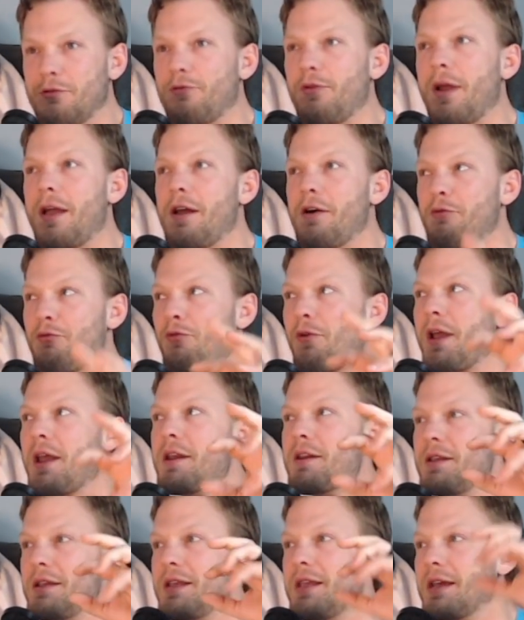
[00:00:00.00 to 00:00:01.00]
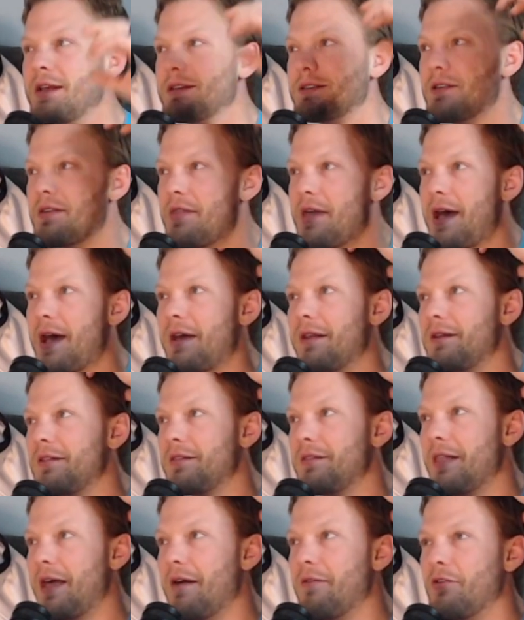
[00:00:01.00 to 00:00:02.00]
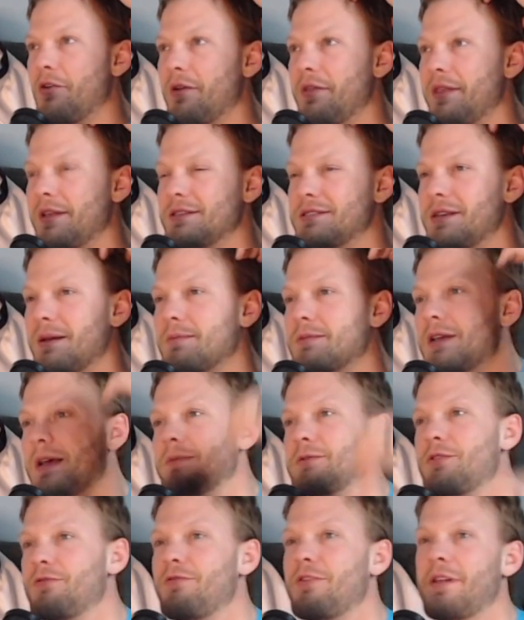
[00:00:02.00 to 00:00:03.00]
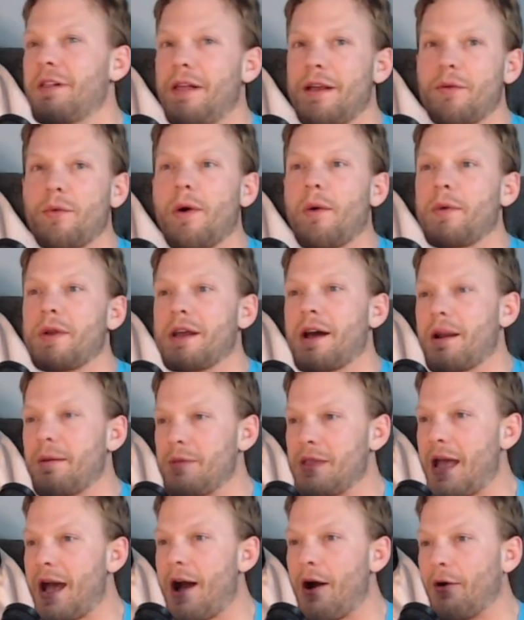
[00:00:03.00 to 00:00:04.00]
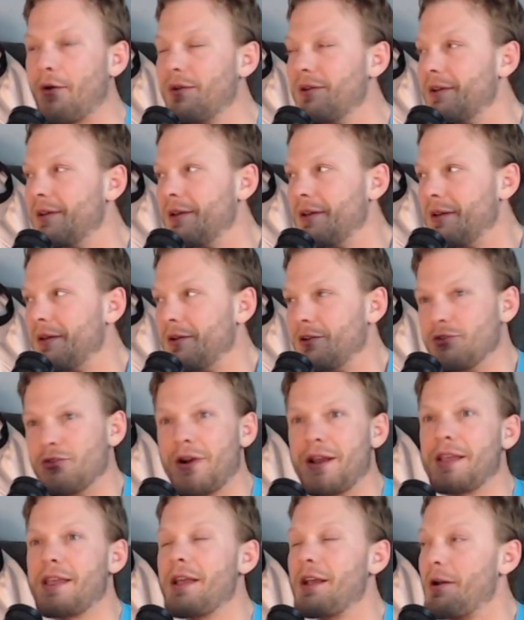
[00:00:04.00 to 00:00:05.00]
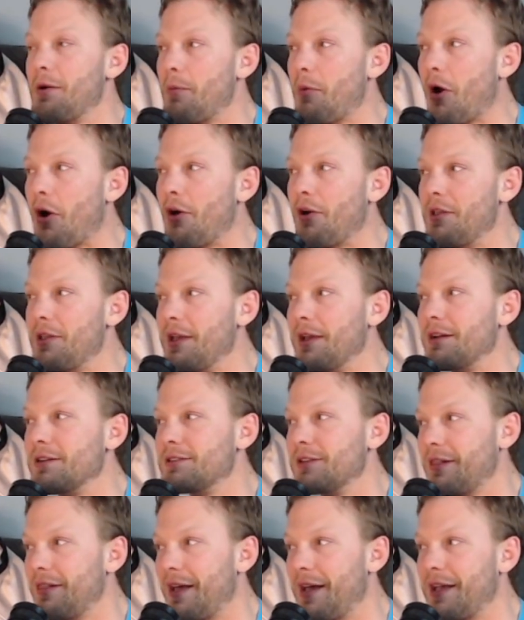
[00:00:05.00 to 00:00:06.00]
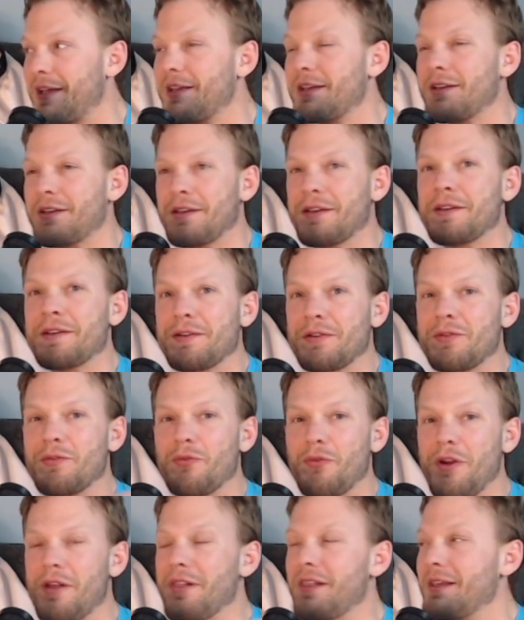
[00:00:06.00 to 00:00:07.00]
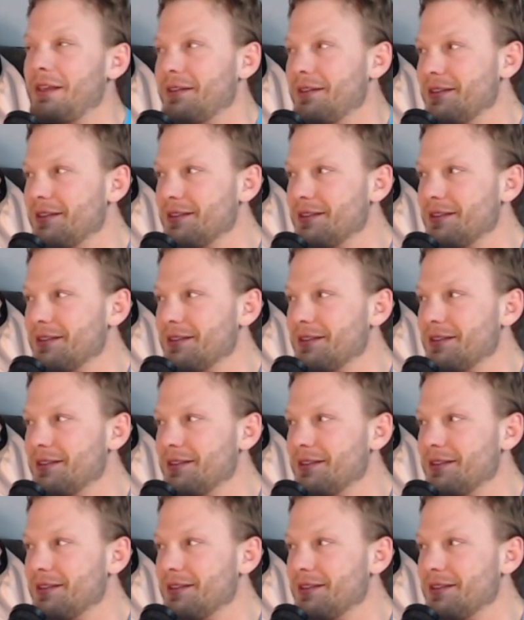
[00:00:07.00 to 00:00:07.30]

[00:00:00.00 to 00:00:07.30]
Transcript: afraid to get to that level, and then sometimes you feel like, well, we got to be out drinking or partying to like really.